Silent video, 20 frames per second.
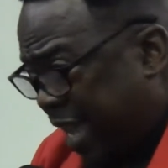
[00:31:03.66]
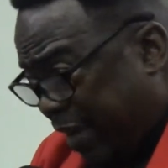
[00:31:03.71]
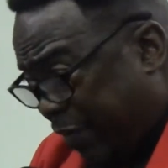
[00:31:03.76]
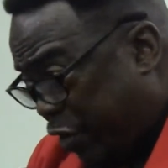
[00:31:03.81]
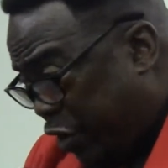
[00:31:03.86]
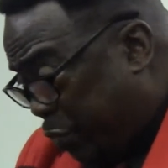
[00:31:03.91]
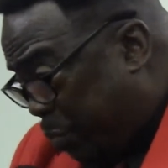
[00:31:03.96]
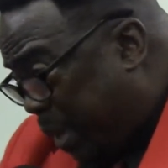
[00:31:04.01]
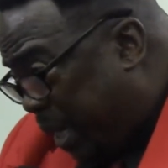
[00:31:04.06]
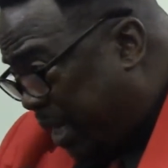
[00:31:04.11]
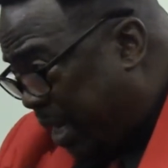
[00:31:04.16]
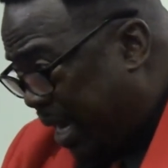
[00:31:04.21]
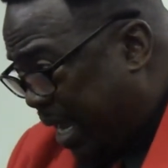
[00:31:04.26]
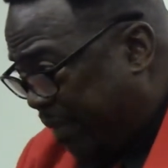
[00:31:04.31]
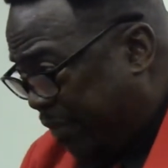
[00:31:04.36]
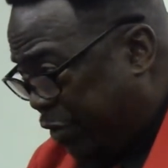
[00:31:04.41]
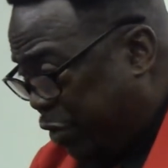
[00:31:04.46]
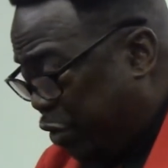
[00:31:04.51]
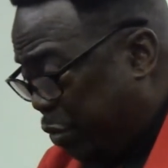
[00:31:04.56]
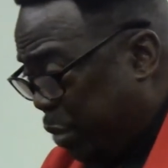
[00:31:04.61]
if you speak
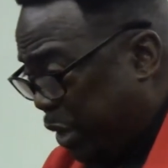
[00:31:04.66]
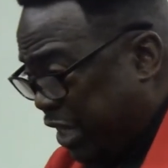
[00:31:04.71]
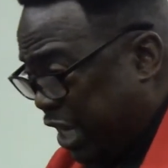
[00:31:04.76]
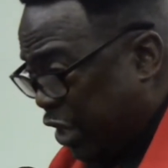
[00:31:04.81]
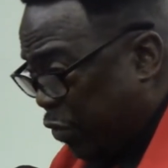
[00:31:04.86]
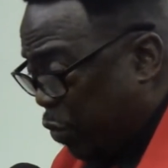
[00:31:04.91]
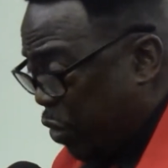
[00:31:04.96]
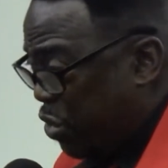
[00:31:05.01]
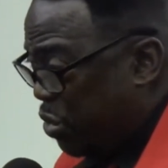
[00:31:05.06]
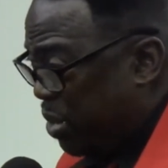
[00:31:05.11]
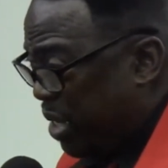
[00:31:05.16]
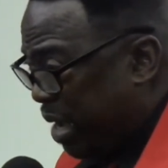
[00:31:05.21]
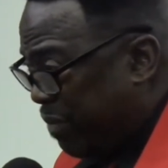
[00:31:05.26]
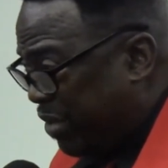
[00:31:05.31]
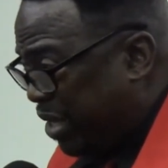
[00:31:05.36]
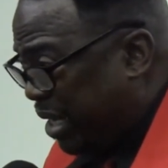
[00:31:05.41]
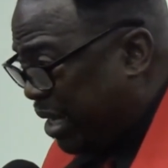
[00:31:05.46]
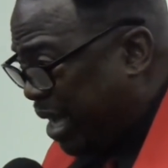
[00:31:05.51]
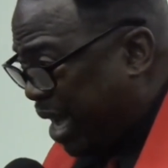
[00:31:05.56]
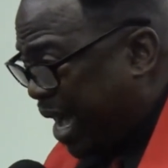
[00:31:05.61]
life to it, because when you give
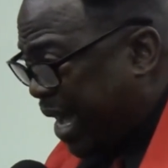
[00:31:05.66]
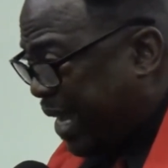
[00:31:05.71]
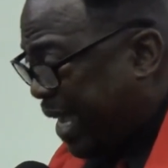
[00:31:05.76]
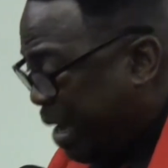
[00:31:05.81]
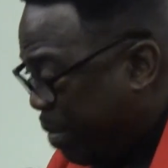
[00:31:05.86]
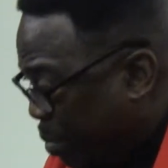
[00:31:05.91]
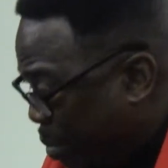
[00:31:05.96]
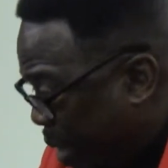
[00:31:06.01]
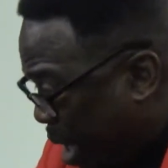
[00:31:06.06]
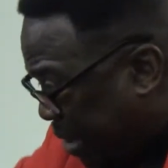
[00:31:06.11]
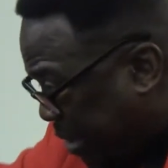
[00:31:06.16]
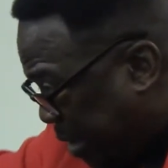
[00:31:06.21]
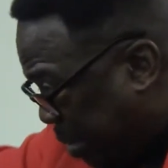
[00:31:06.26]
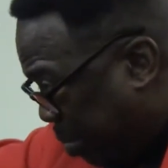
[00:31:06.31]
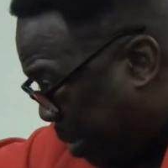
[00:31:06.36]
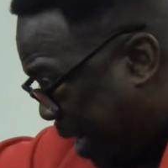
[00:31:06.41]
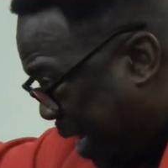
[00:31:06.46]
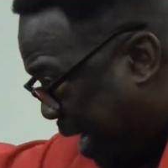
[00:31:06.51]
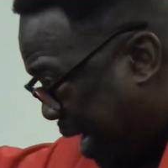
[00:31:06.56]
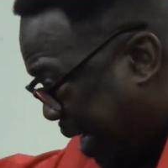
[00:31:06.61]
it to God, he multiplies.